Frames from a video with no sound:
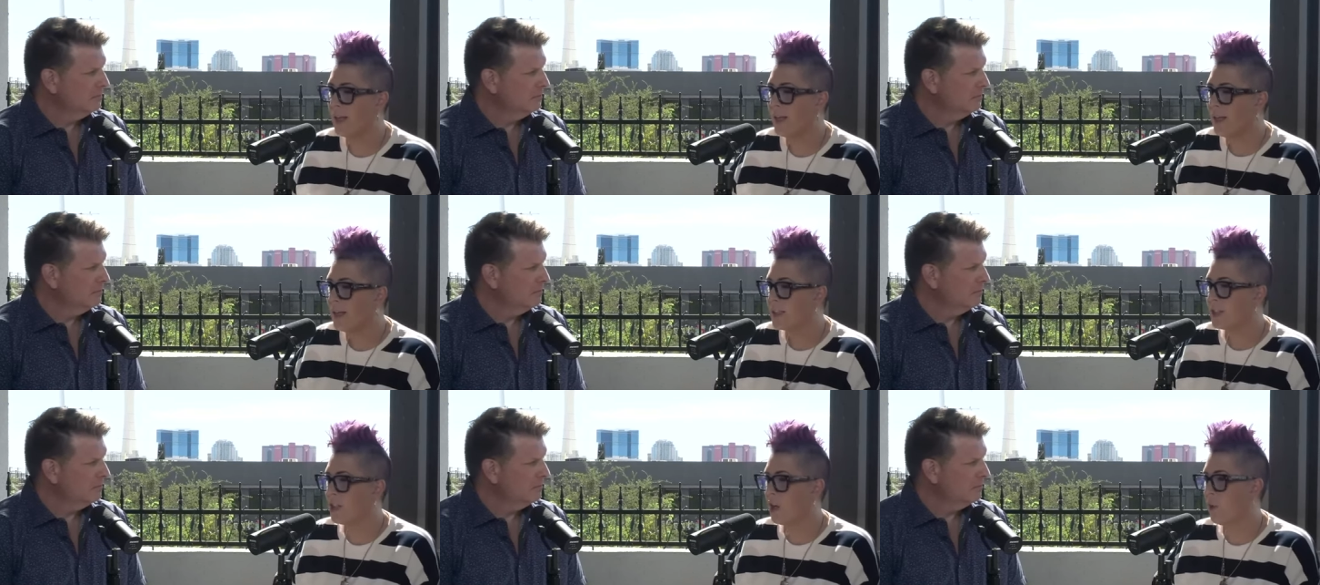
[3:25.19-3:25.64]

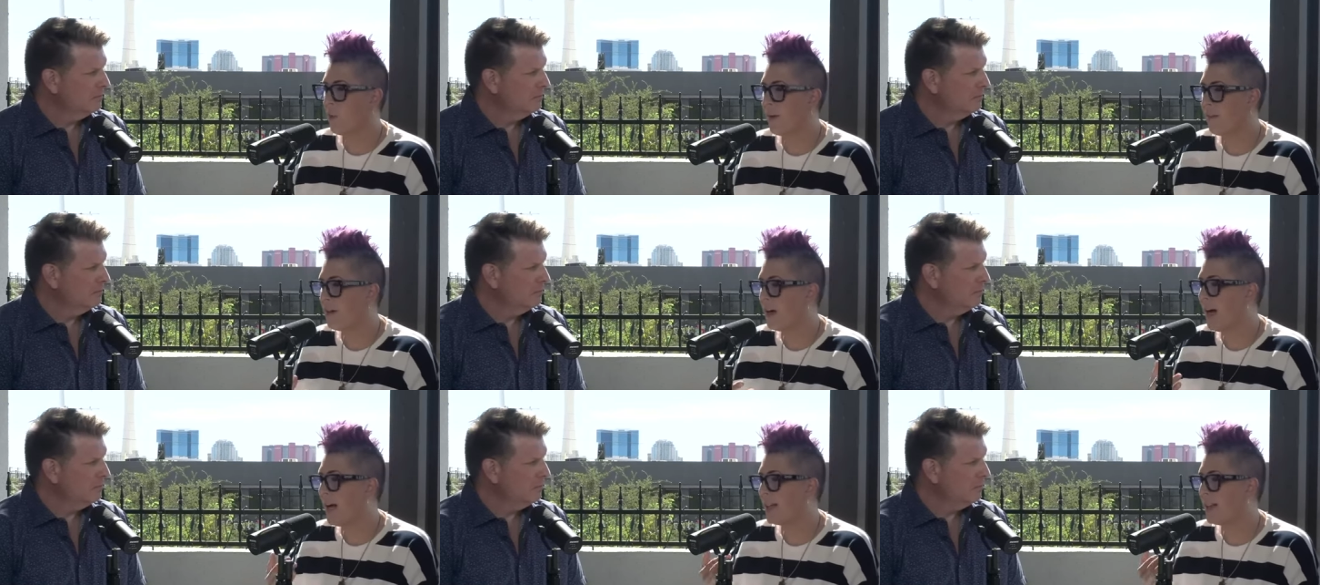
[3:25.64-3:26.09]
Speaker 1: So we've
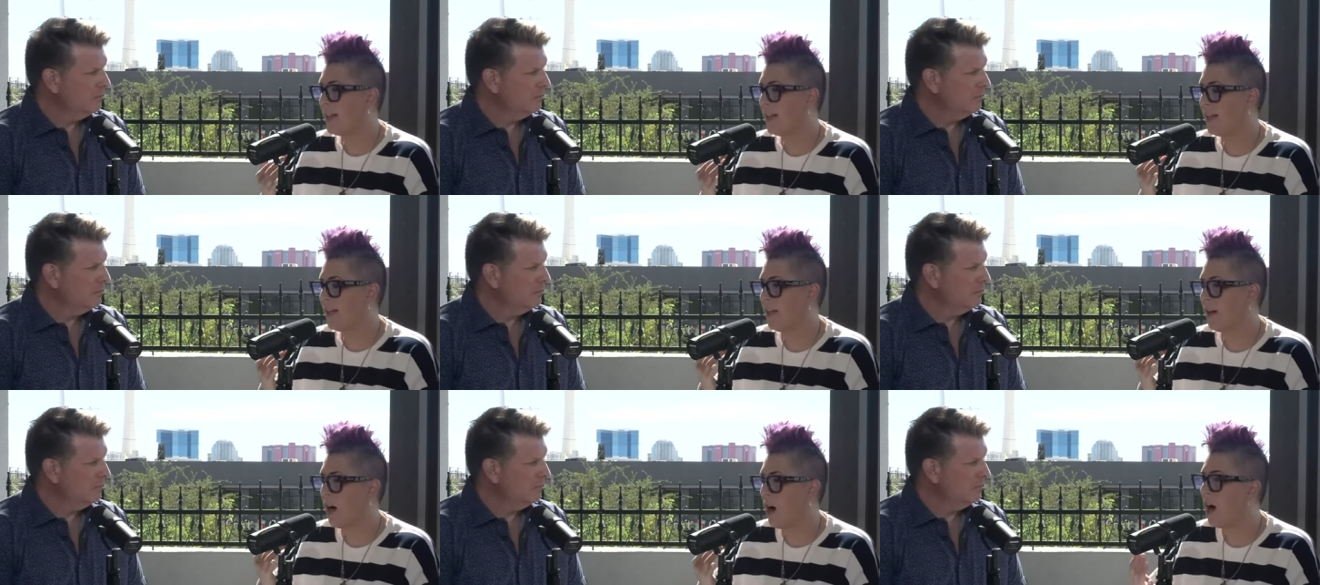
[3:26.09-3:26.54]
got
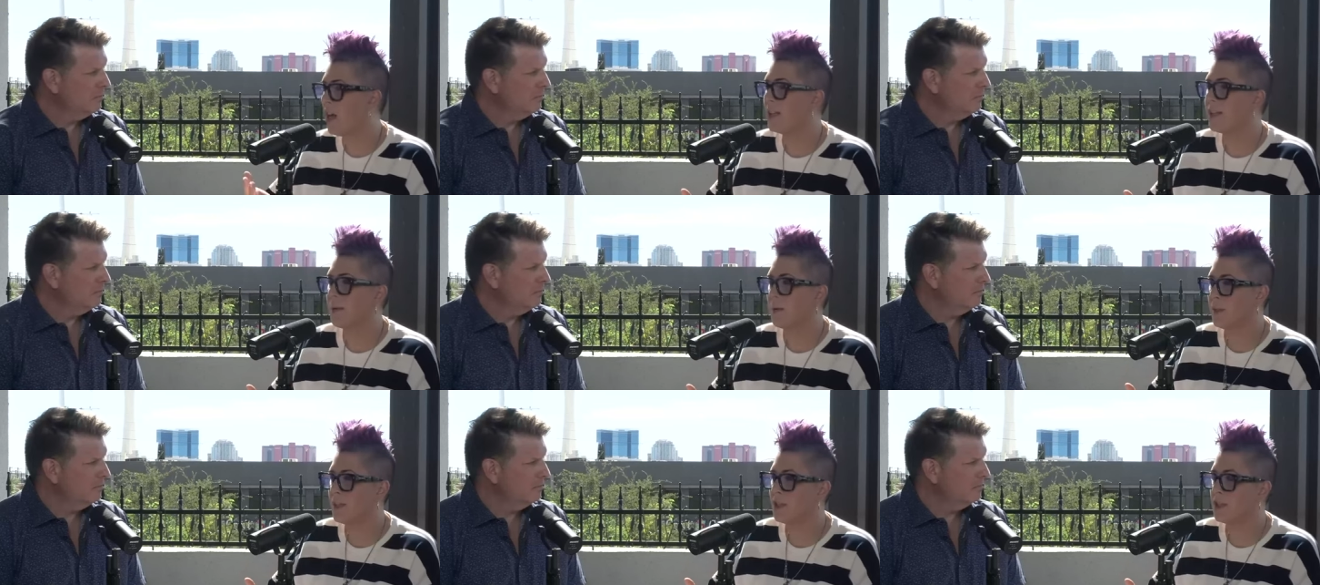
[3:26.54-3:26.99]
the
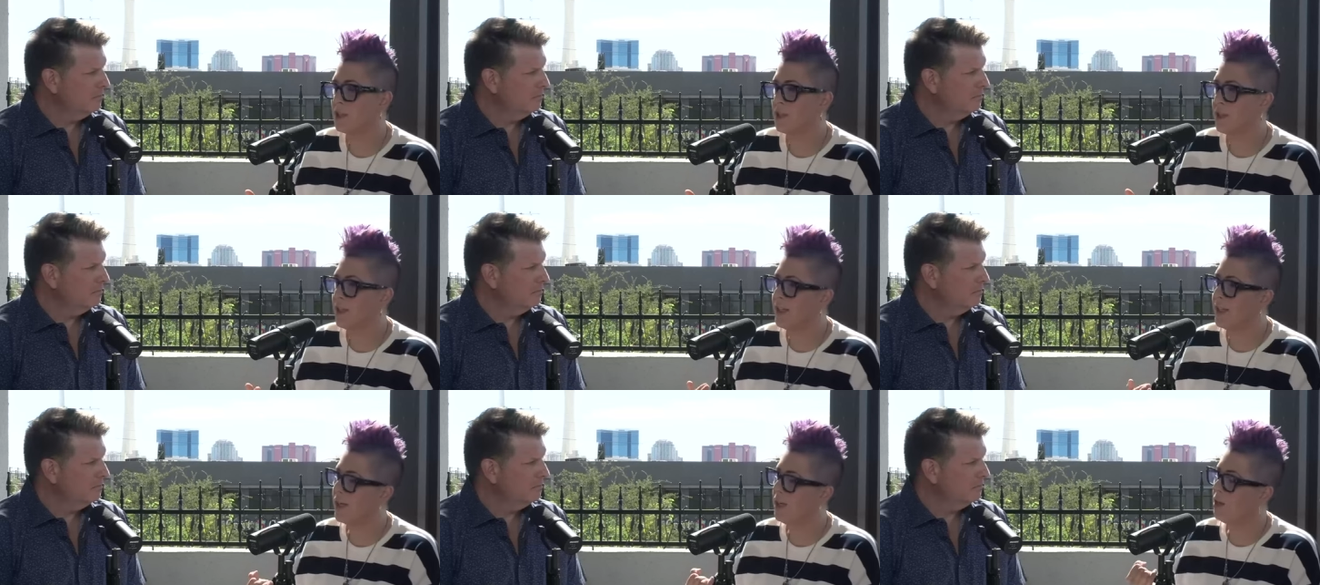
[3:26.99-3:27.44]
Hollywood
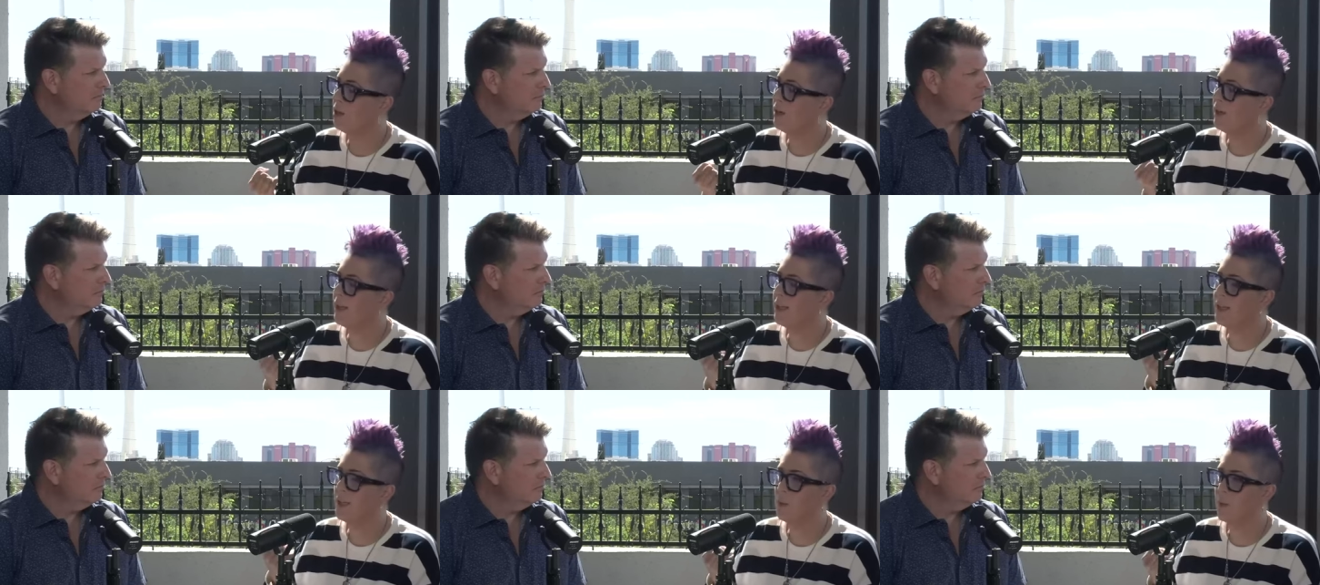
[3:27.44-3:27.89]
studio,
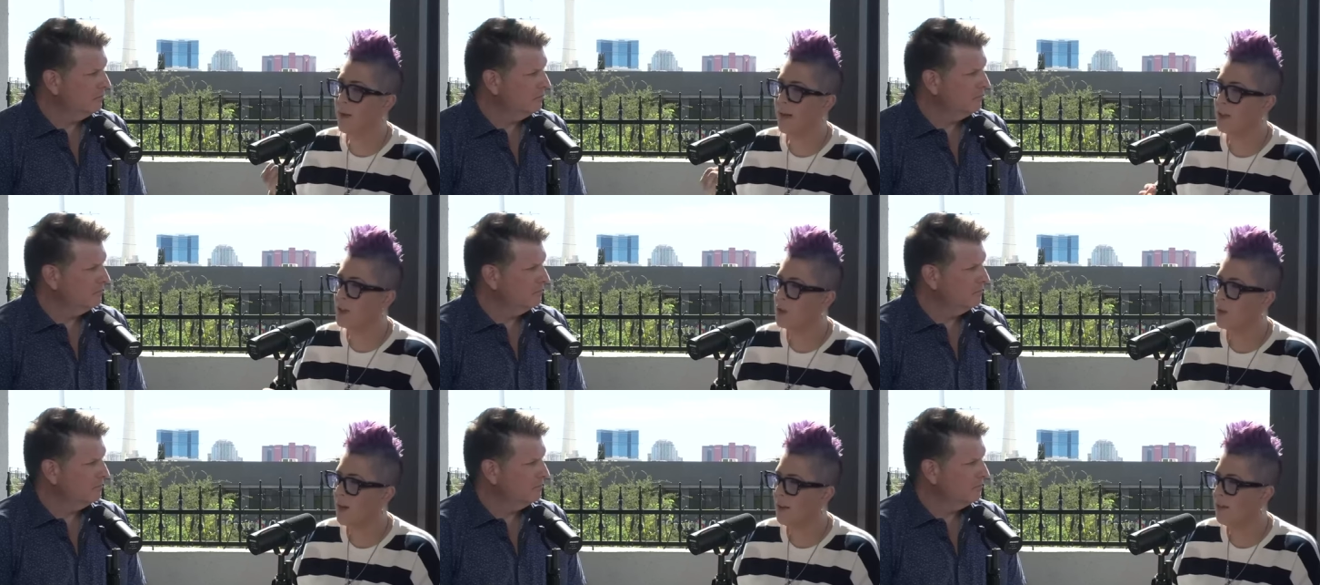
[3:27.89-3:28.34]
and then we
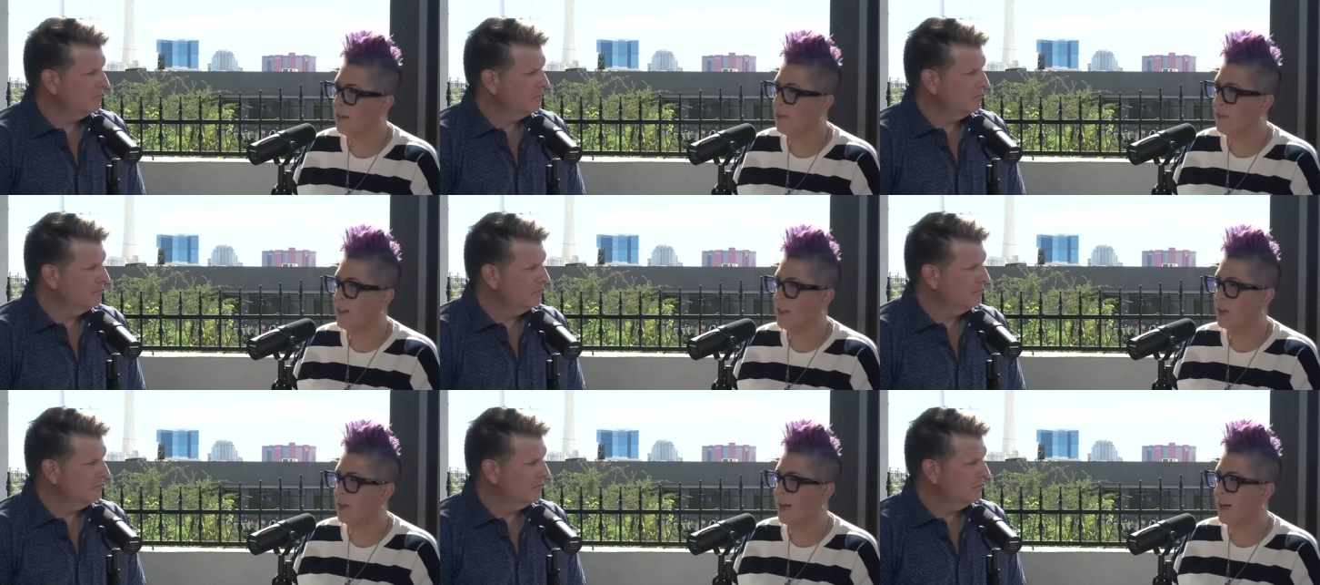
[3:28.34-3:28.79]
also have the
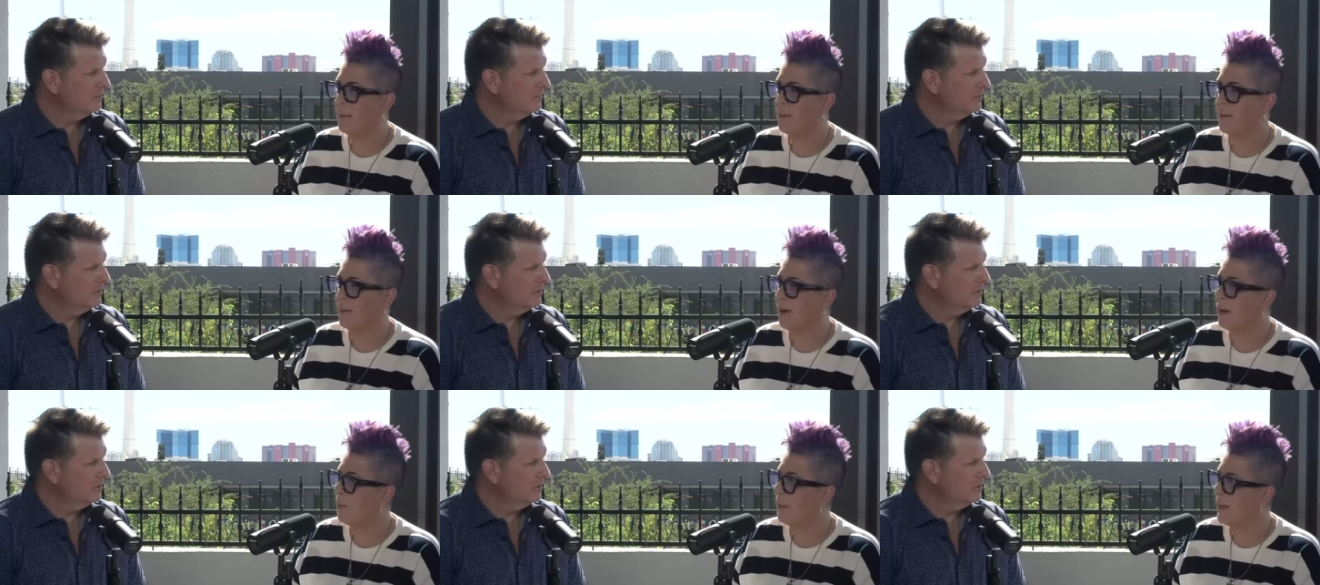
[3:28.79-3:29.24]
video game
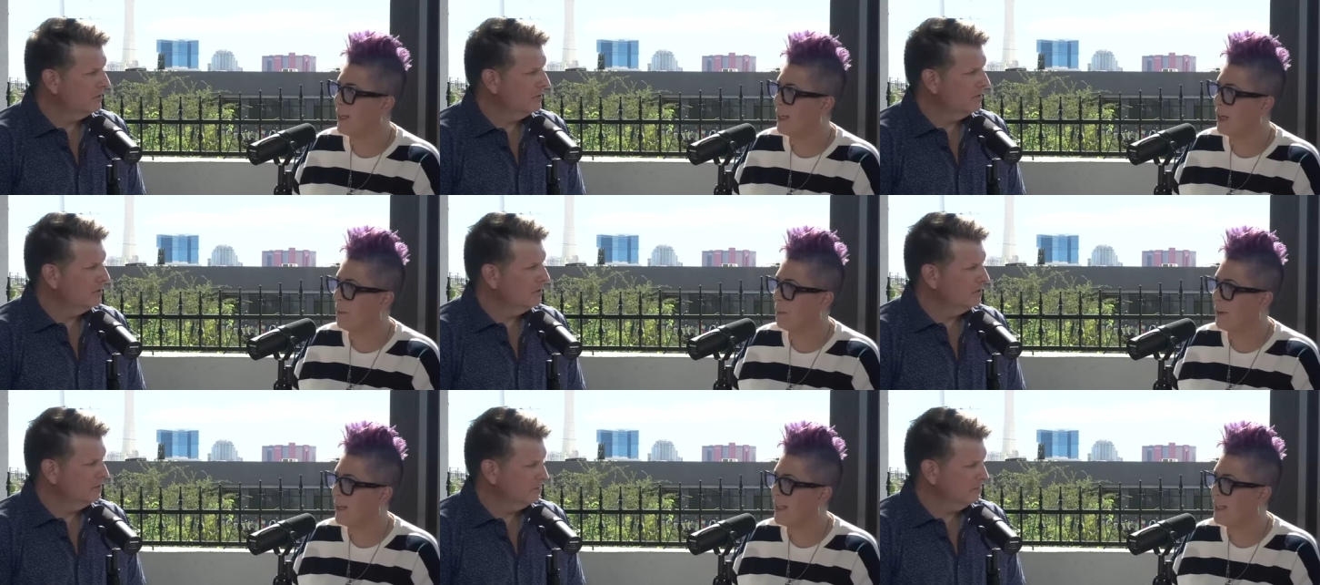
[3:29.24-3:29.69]
development
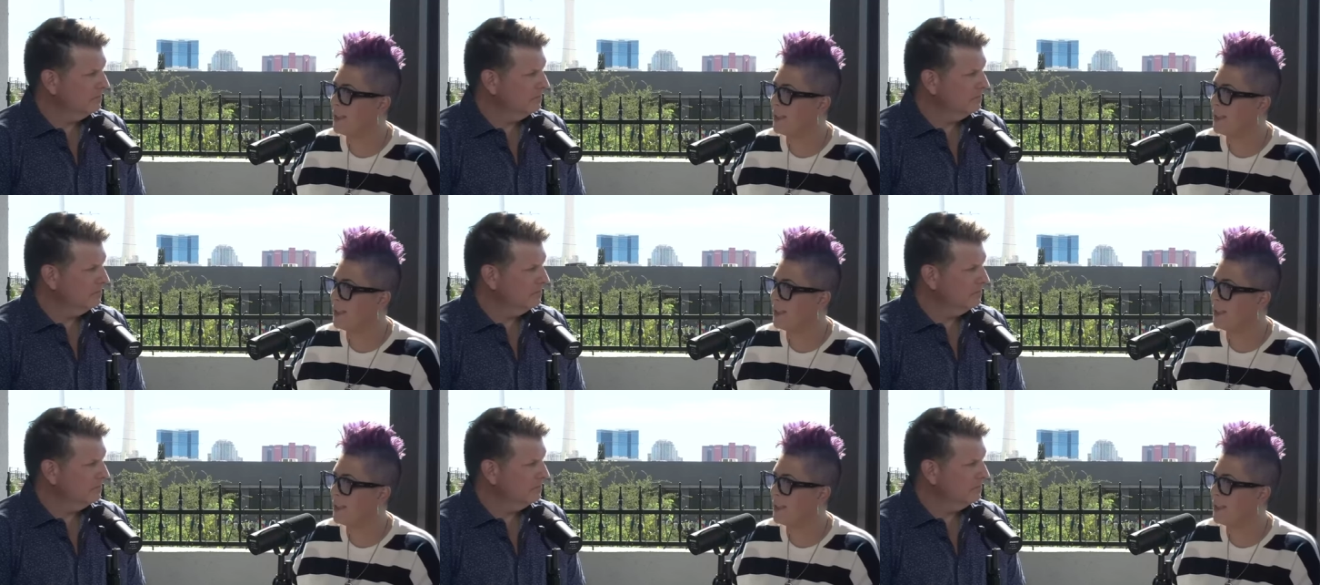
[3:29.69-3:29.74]
company.